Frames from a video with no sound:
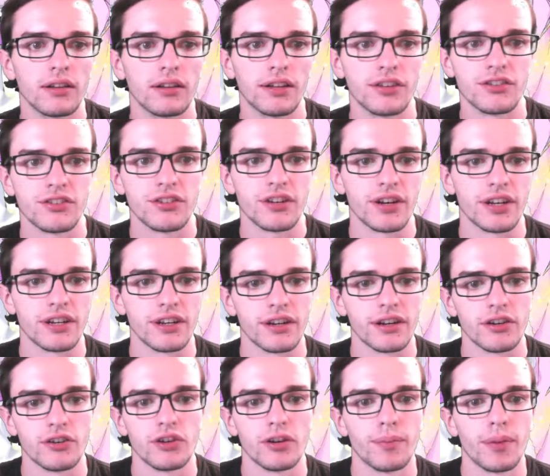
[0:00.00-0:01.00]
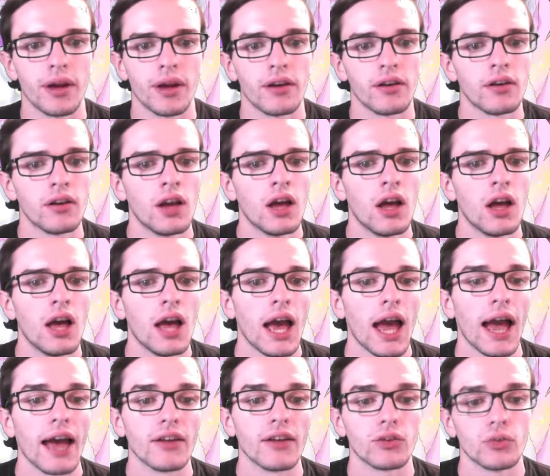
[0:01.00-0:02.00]
Legendary Deirdre banner,
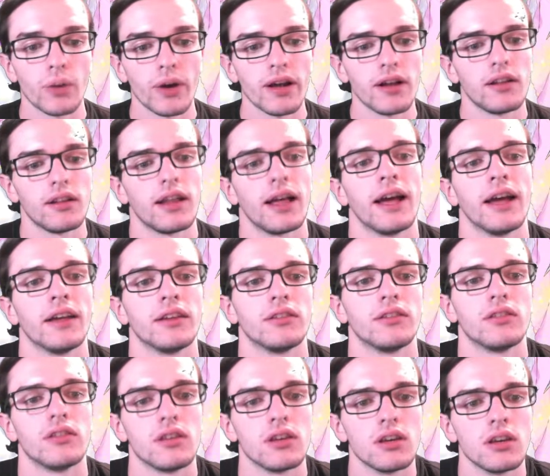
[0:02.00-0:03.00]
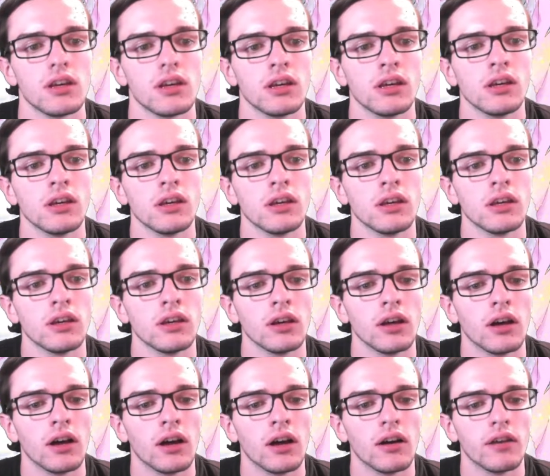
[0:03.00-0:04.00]
as well as the
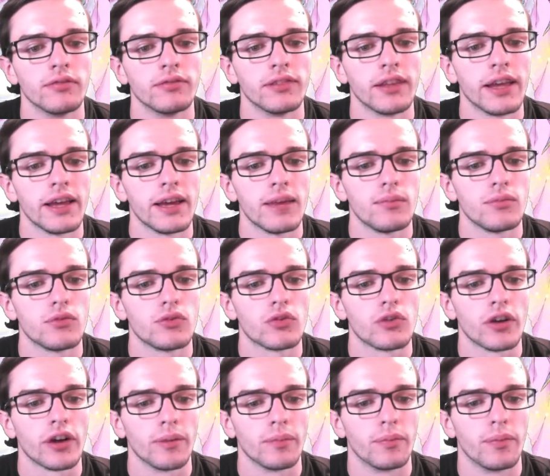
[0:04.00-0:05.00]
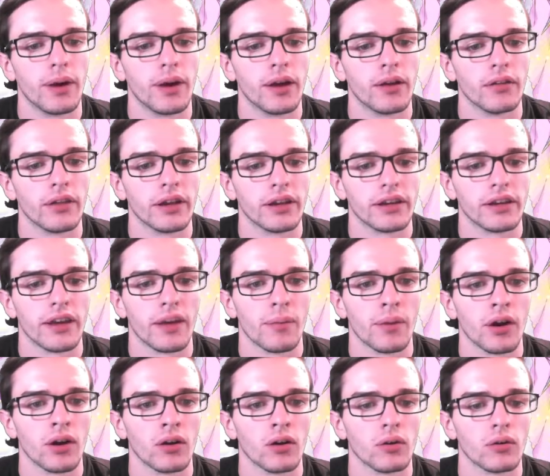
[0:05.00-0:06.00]
Flame Tribe banner that came
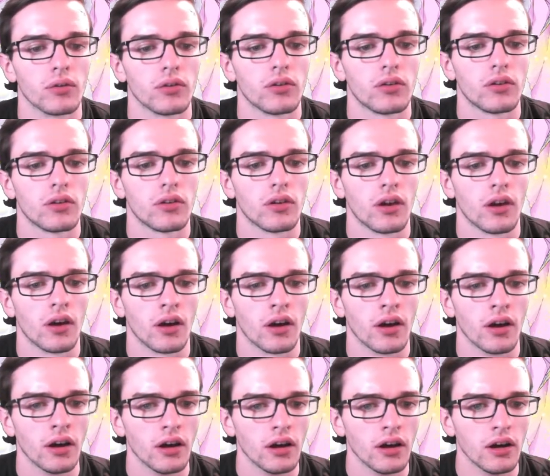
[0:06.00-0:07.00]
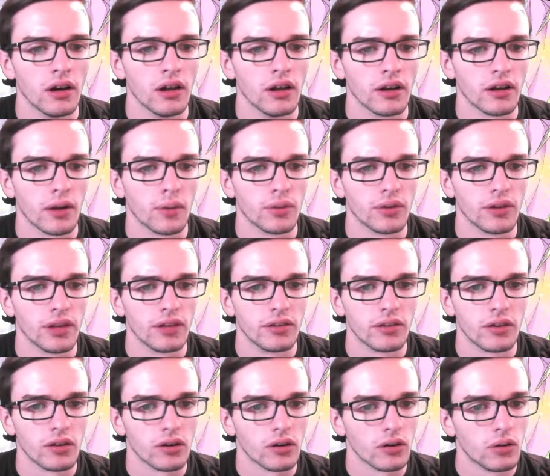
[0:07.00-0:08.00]
out a couple days
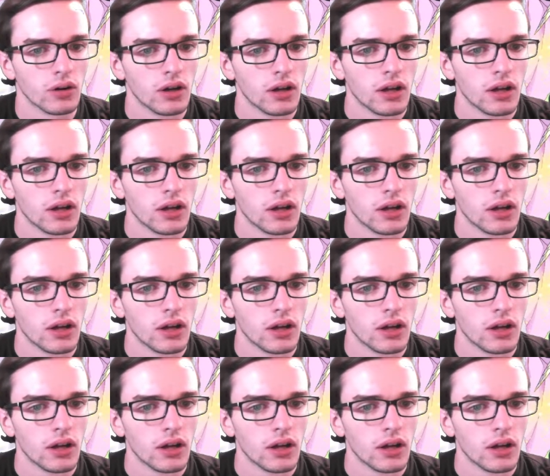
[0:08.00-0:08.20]
ago.